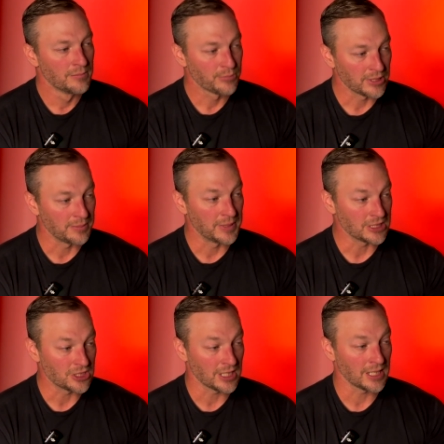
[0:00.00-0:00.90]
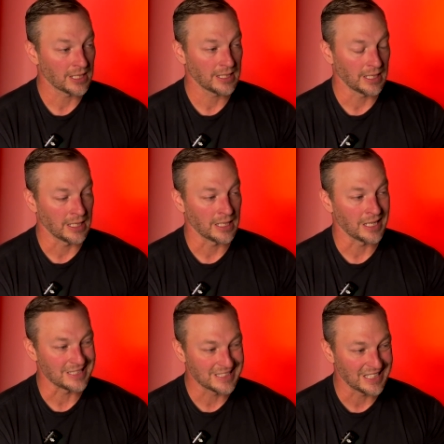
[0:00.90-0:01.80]
pretty big check, and
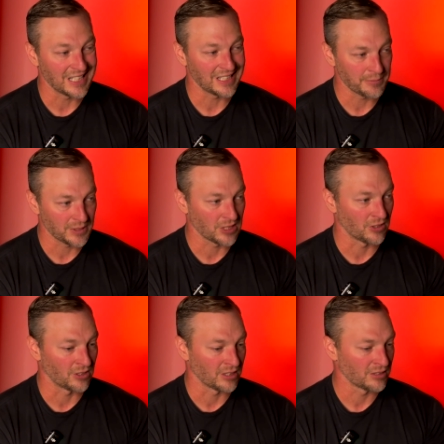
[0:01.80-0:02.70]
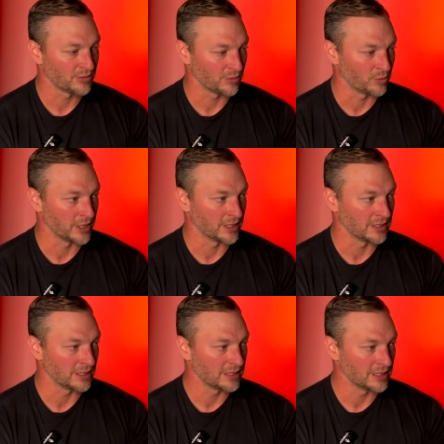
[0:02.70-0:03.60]
I sat in my car
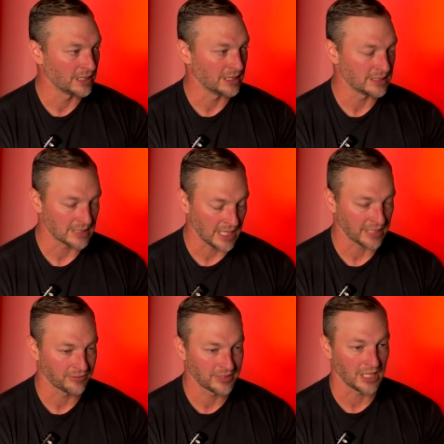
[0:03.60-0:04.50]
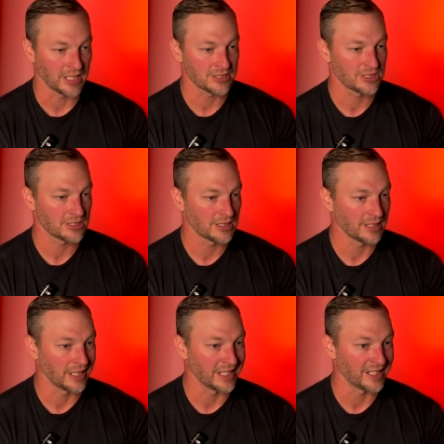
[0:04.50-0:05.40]
with the stack of cash,
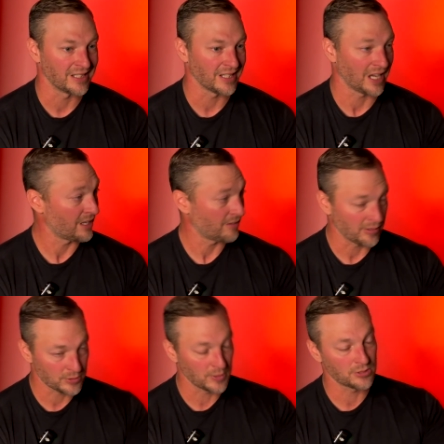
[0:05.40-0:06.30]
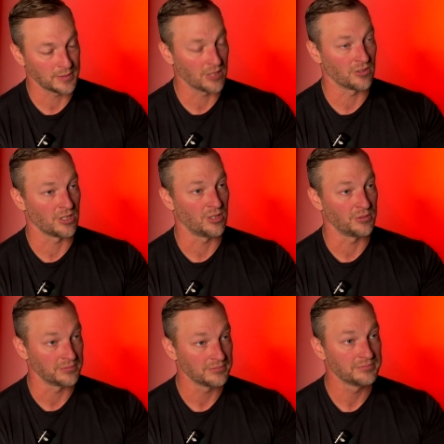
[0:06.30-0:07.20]
and I was supposed to be going
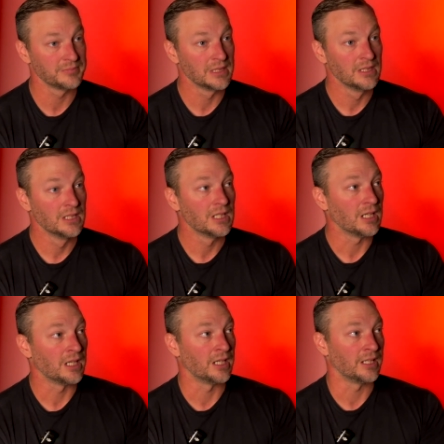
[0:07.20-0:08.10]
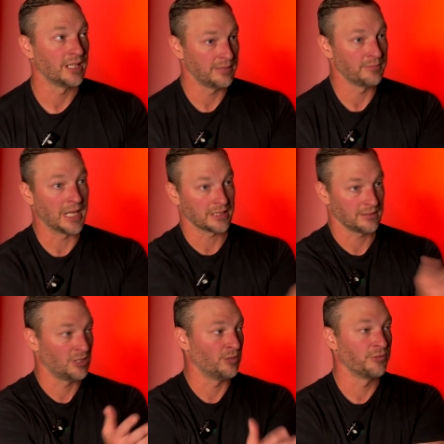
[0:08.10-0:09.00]
home, heading back
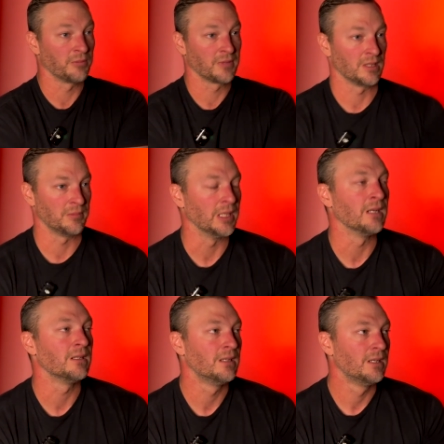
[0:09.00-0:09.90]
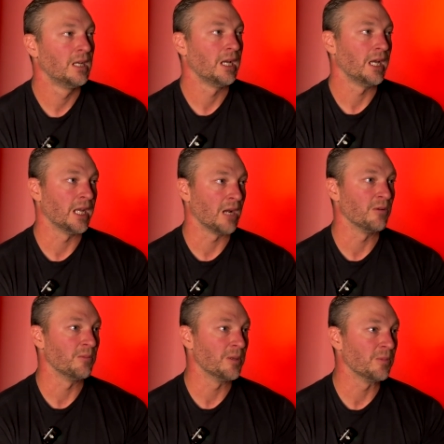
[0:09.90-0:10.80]
home from Columbia. And I
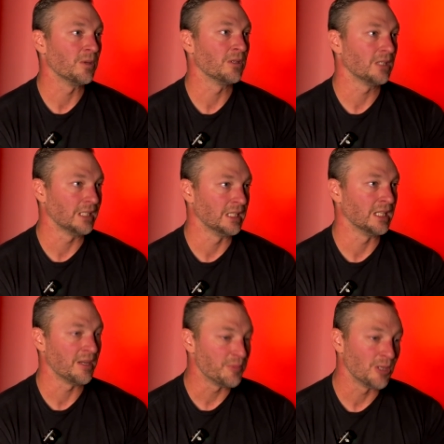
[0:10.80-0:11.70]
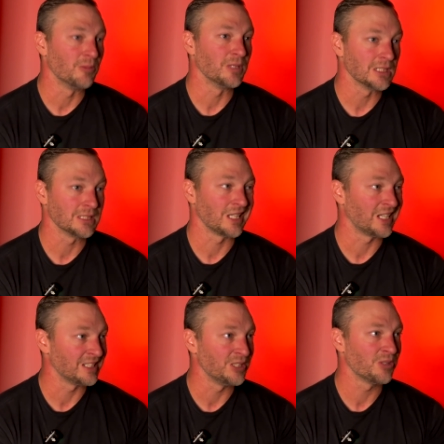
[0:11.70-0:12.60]
remember in that moment
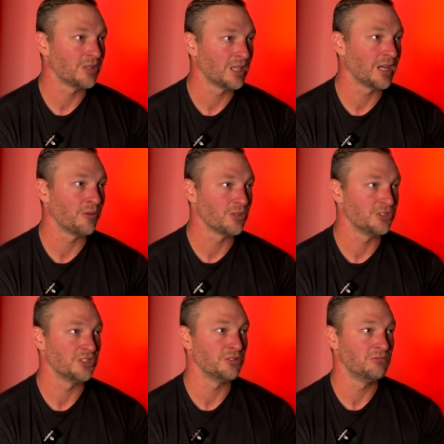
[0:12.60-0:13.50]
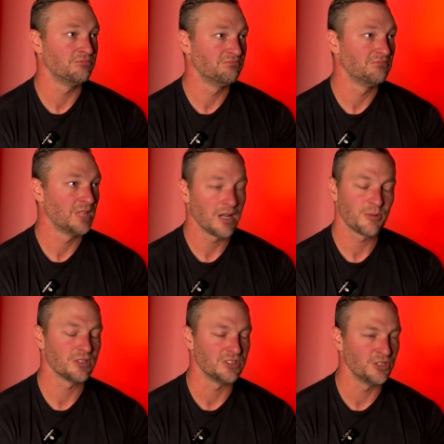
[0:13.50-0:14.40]
deciding, you know what, I want to
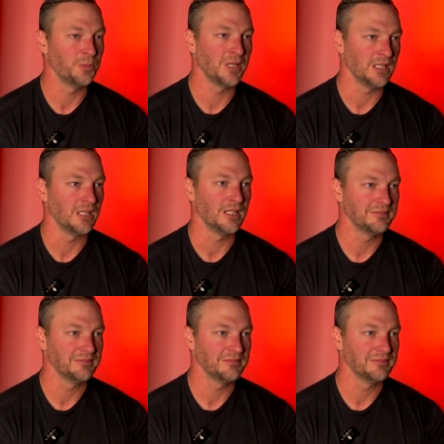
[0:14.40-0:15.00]
do me,